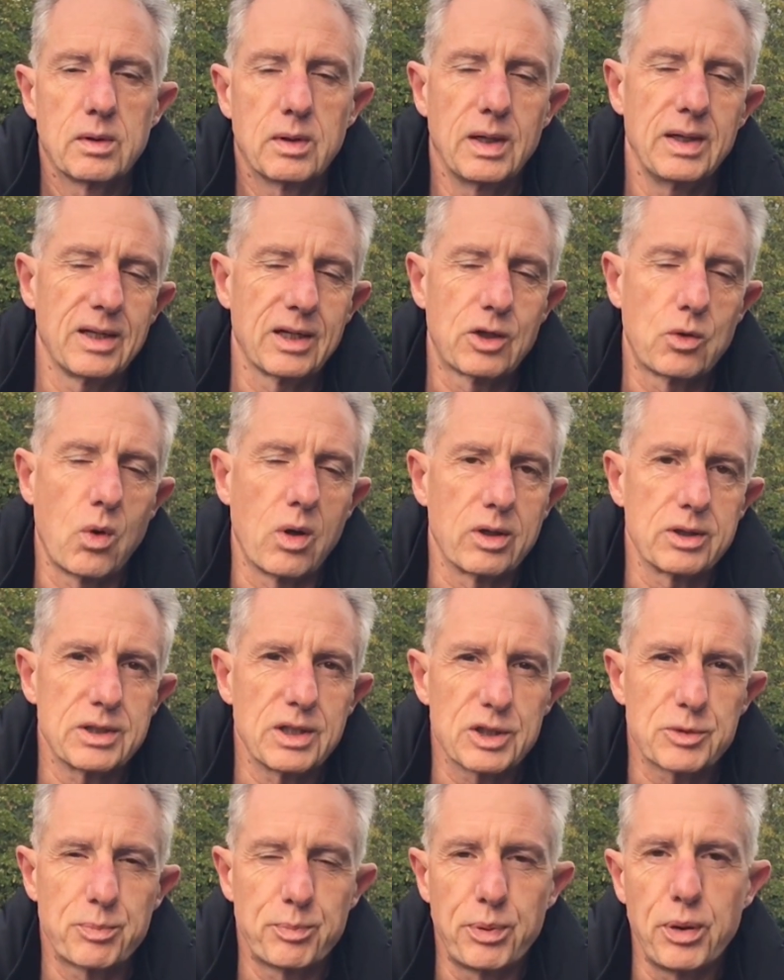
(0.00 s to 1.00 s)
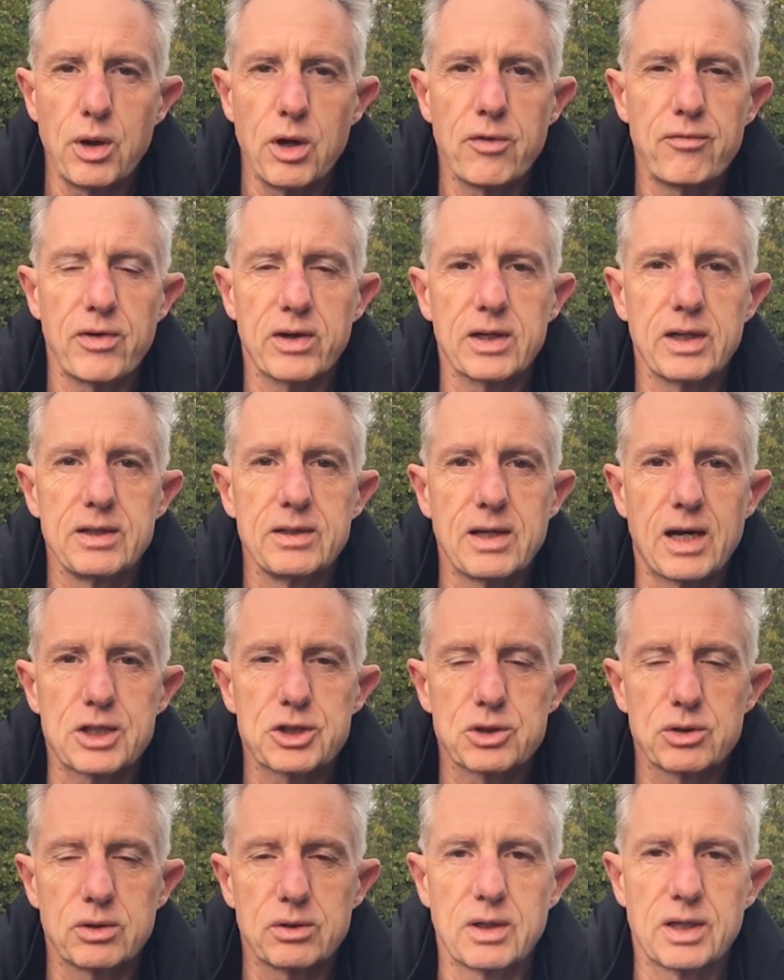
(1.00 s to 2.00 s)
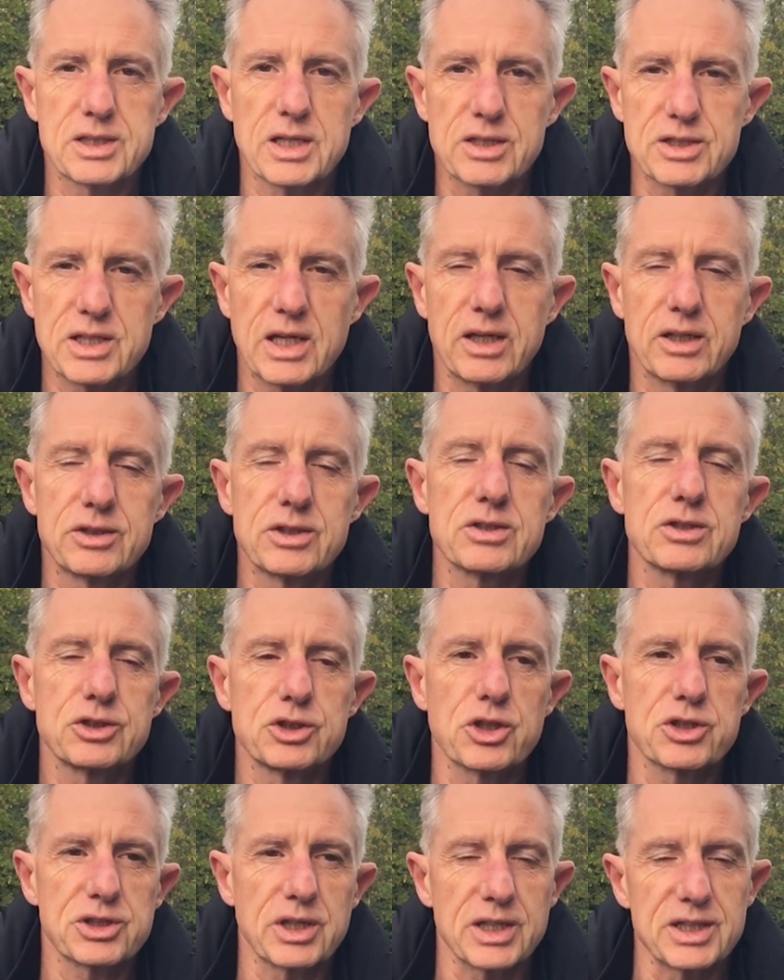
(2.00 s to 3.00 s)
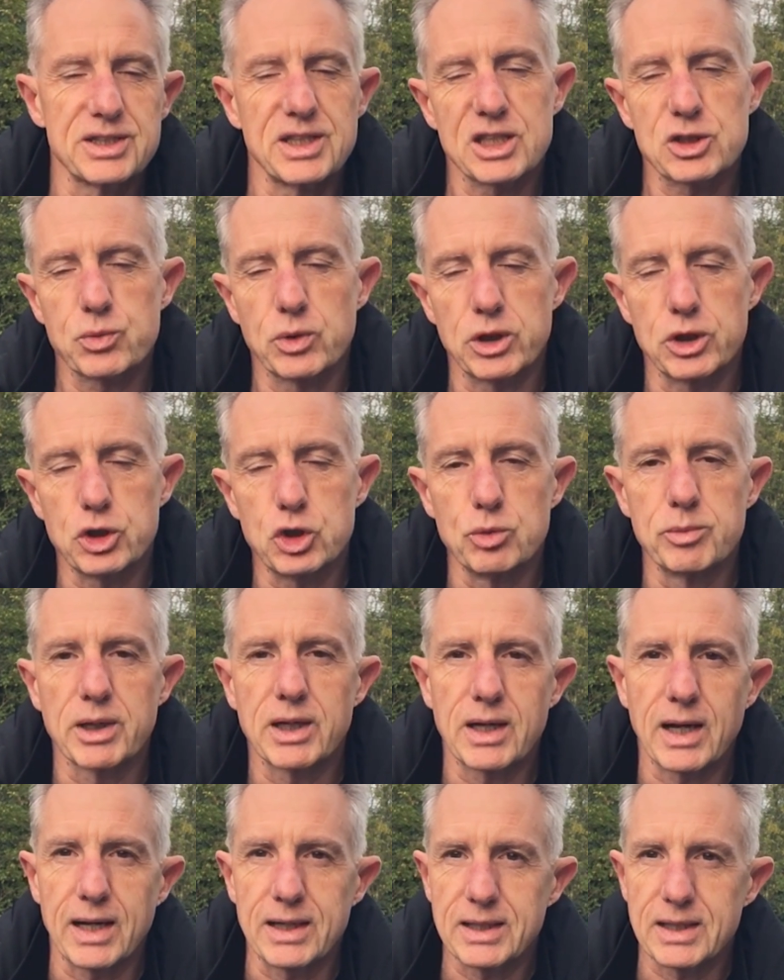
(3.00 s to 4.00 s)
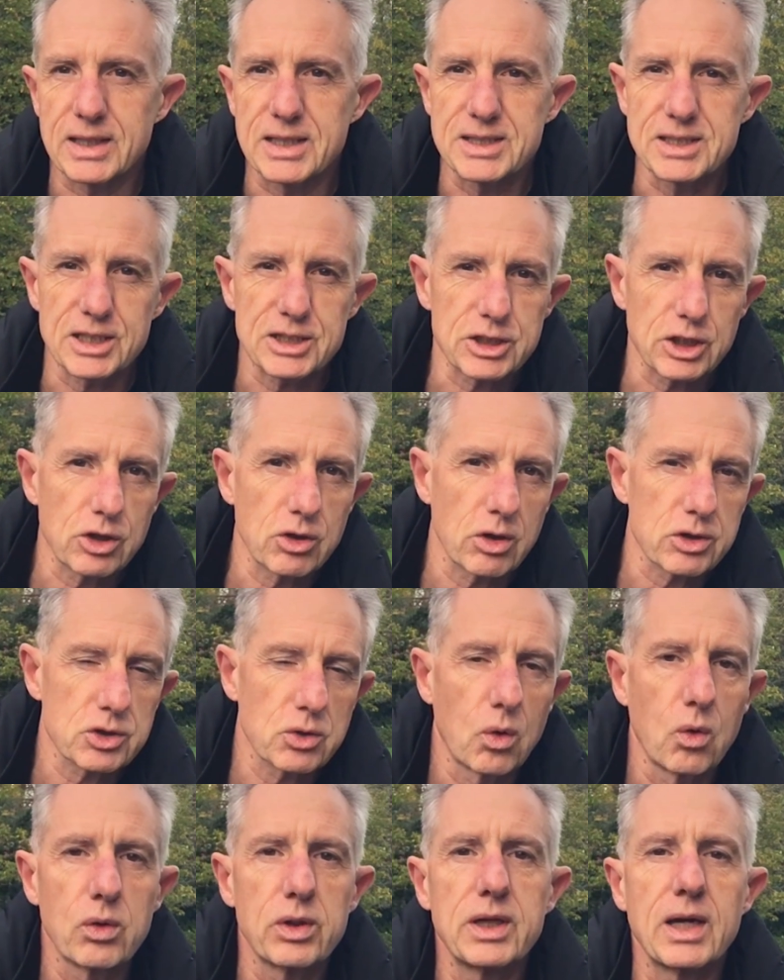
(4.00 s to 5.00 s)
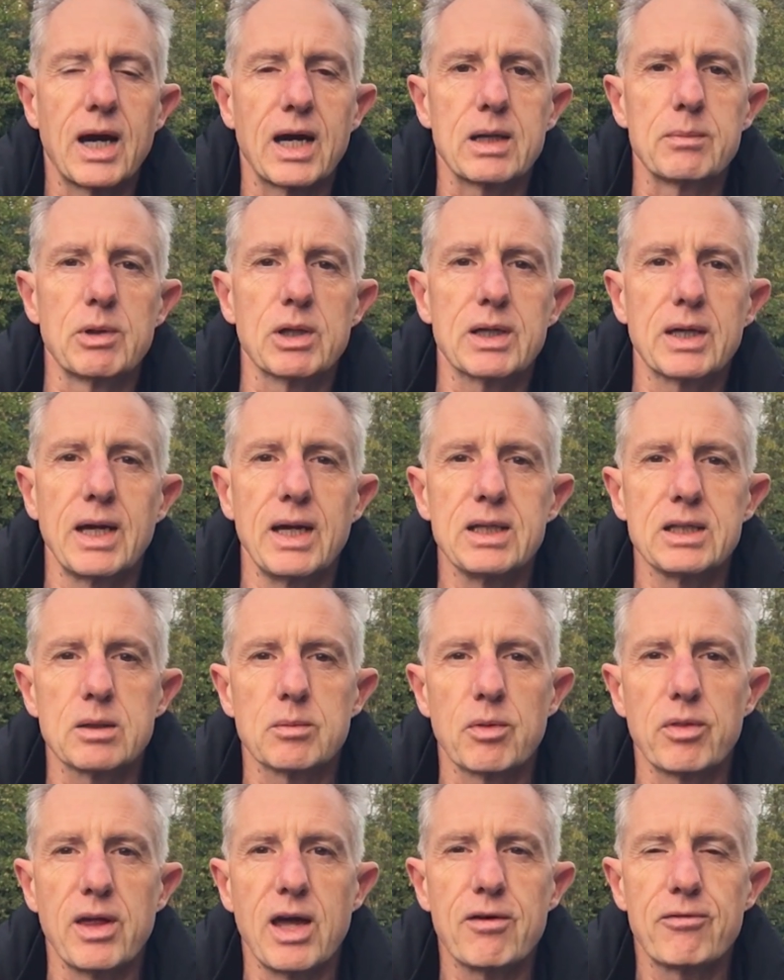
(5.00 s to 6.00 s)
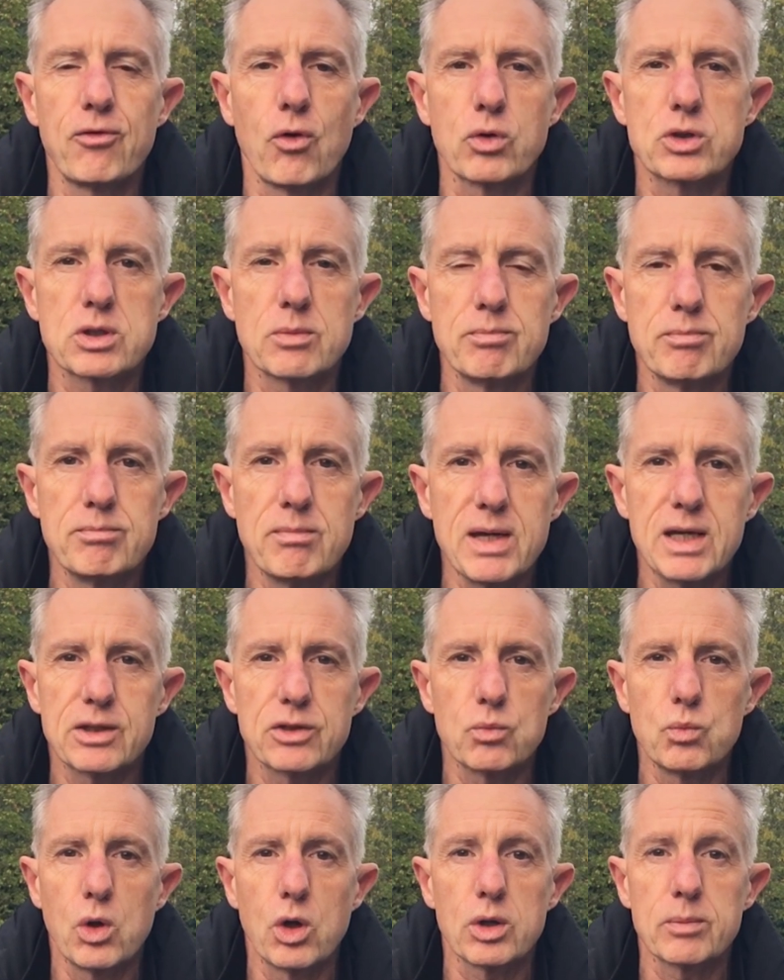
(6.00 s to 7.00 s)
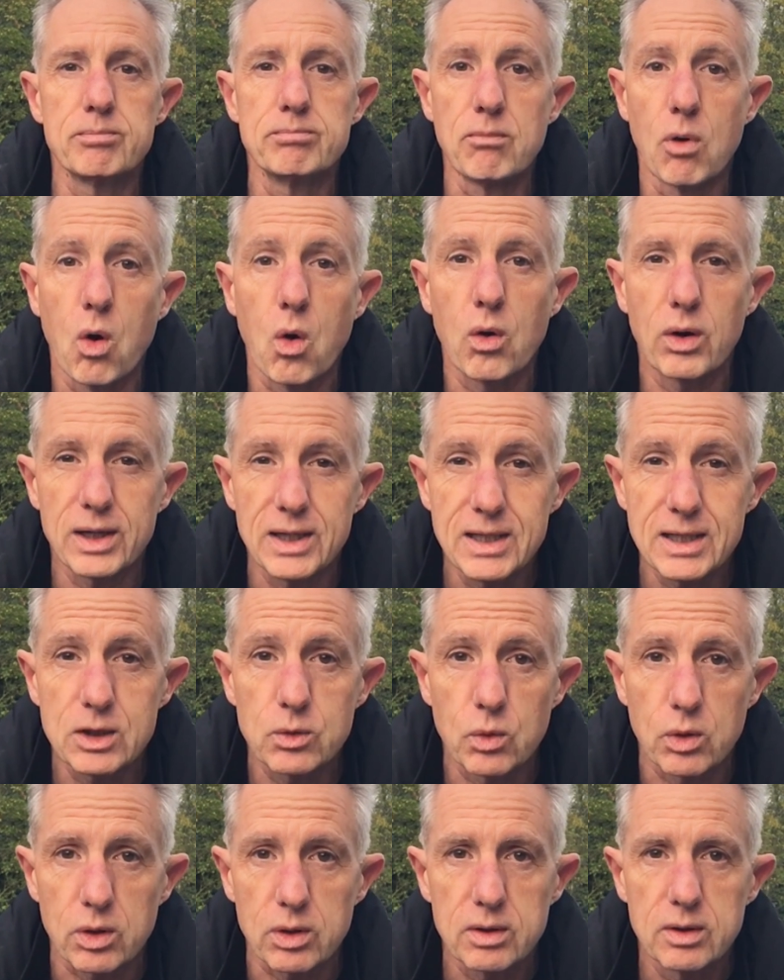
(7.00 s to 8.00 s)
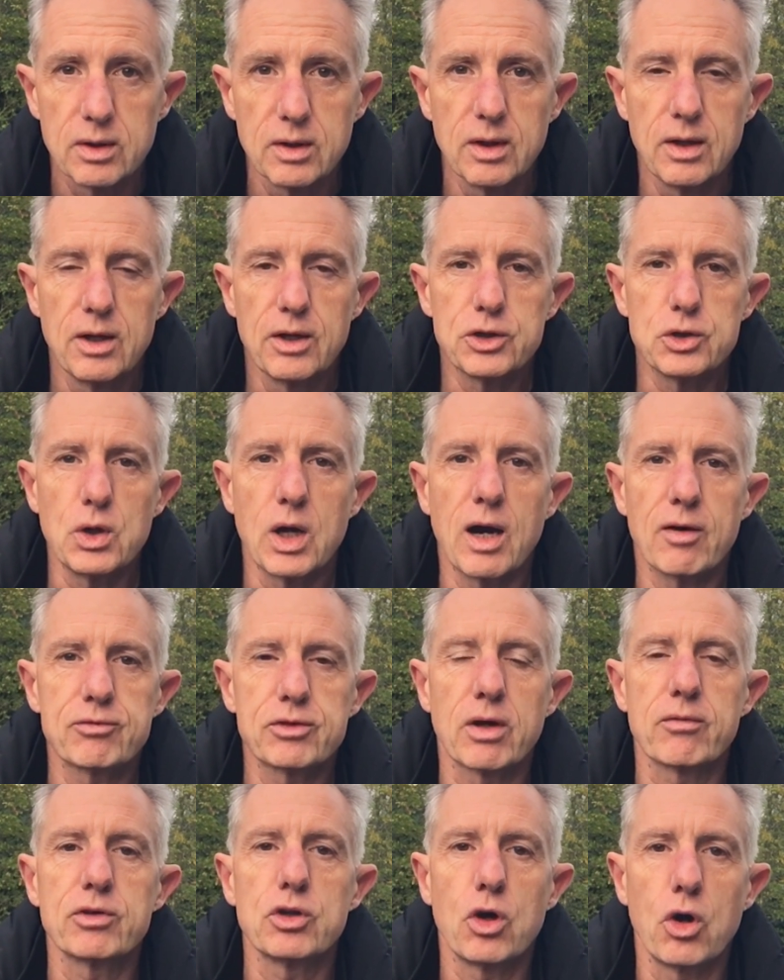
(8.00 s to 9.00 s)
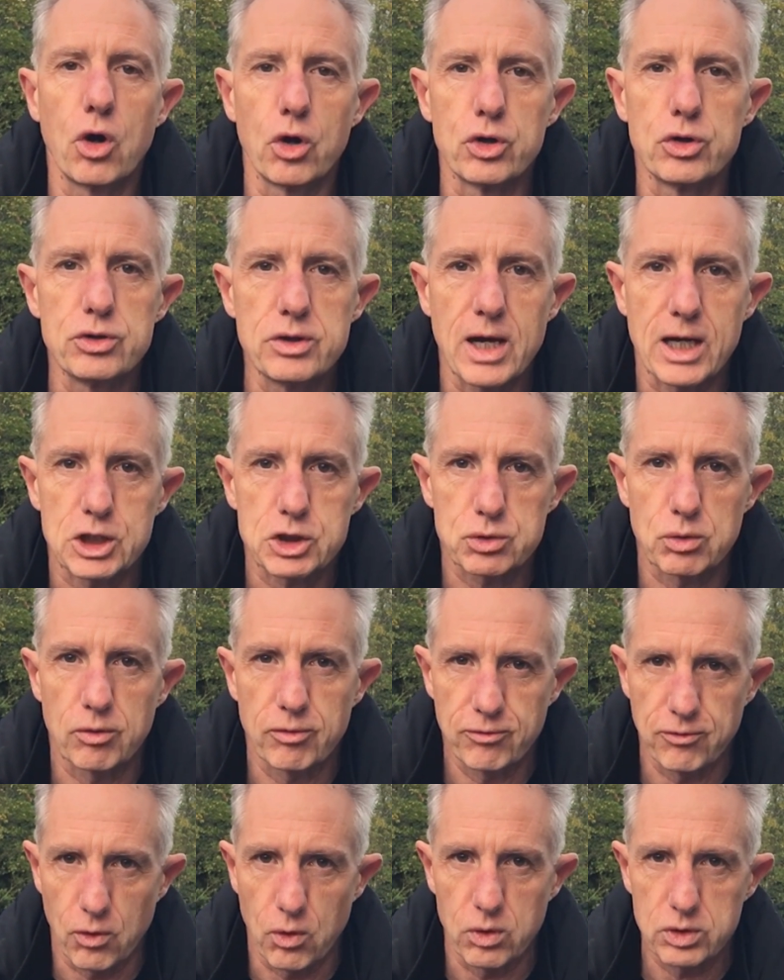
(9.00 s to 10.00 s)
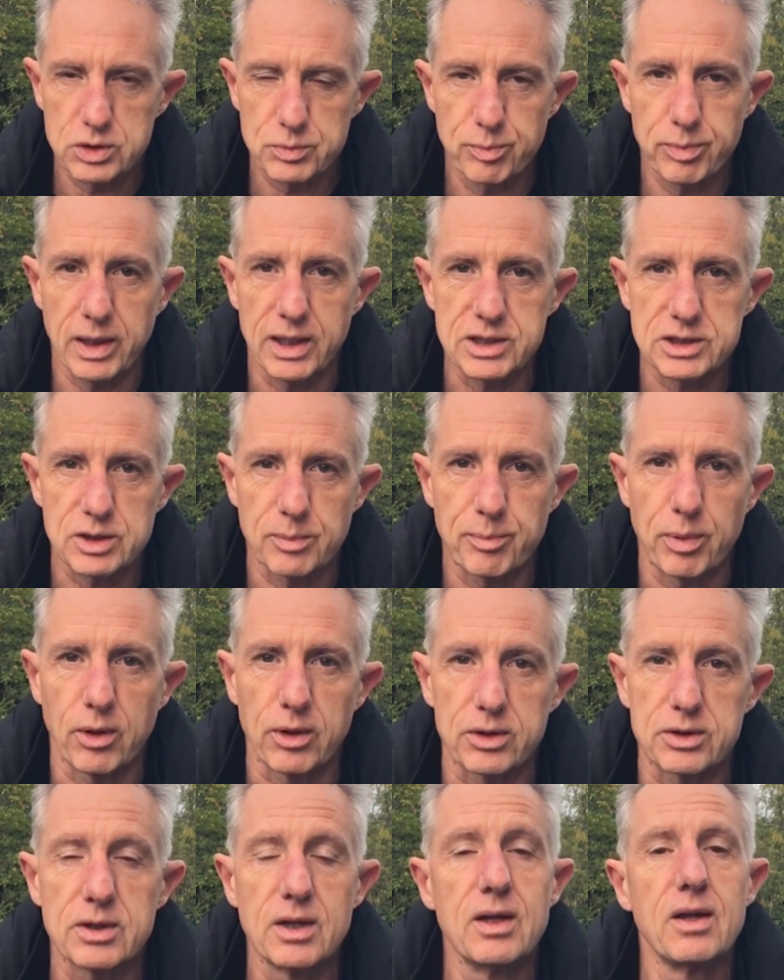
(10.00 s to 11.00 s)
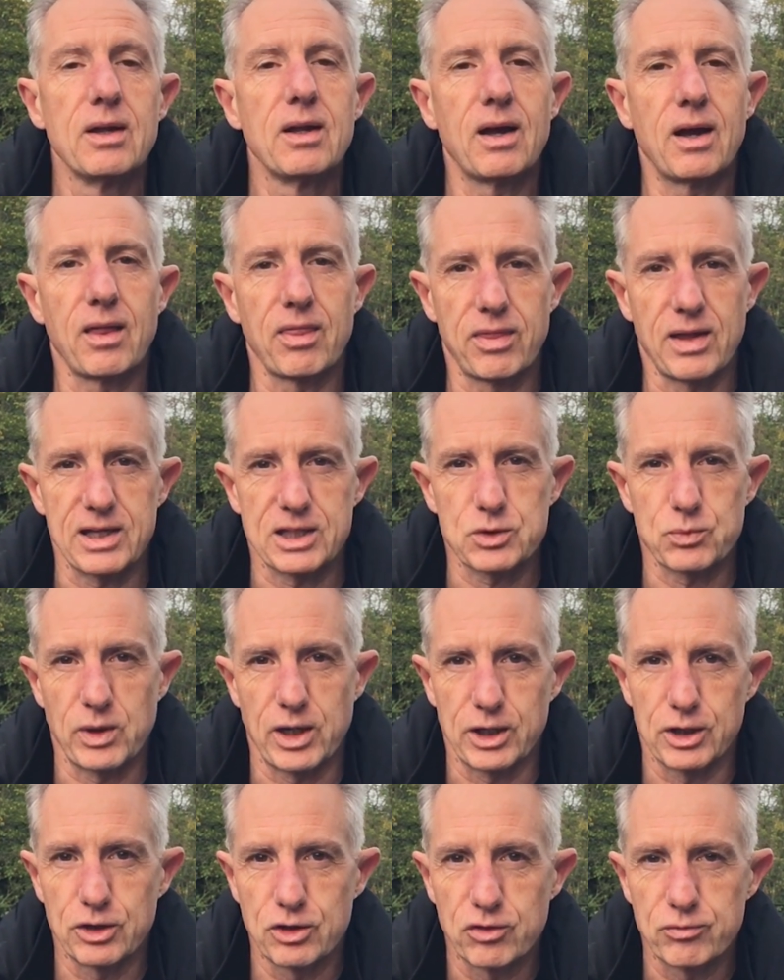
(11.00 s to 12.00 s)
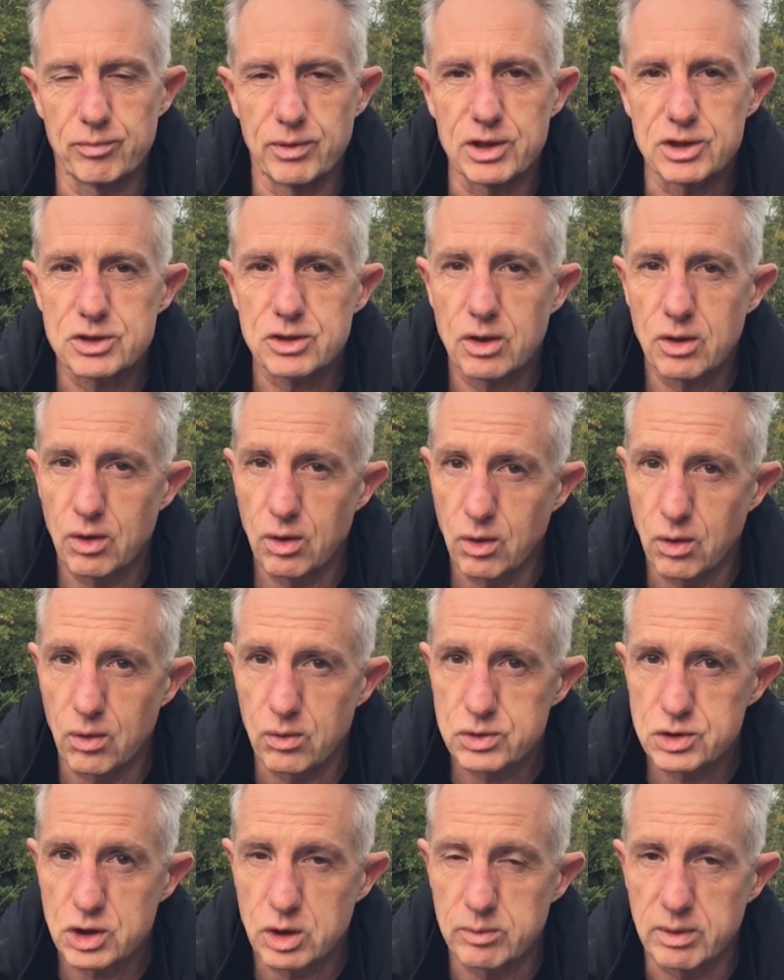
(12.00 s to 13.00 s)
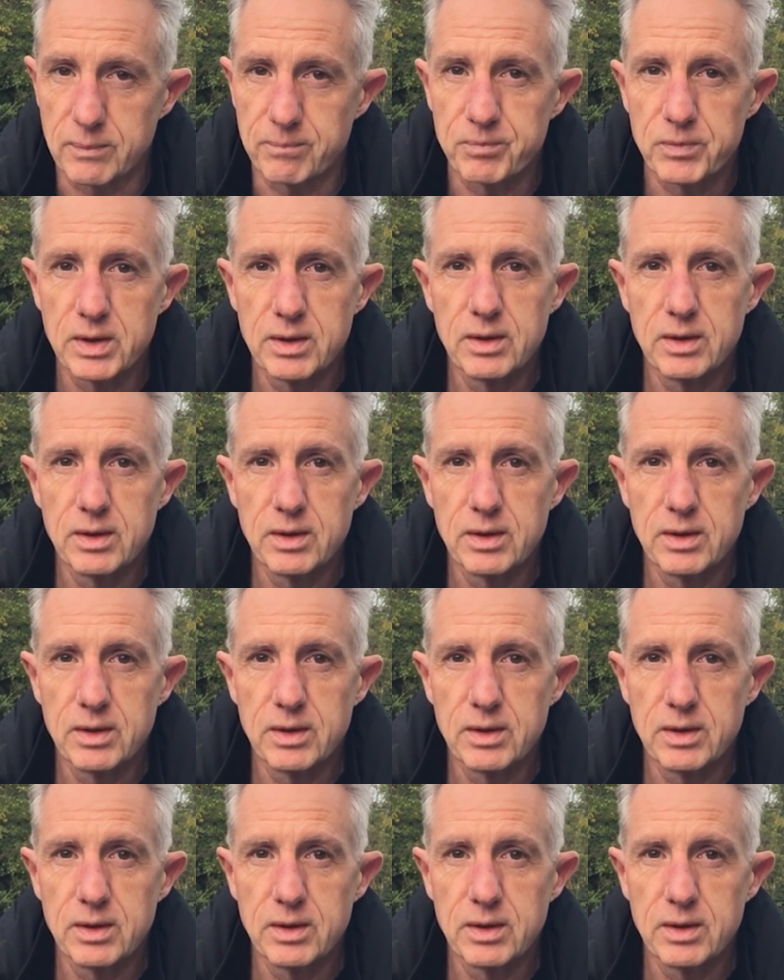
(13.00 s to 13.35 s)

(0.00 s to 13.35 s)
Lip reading: Inequality is perfectly natural. As I said, it doesn't just exist within humankind, it exists across all the animal kingdom. Therefore, to make the world more equal, you have to have an unnatural force placed upon it. And that's where governments and laws come in.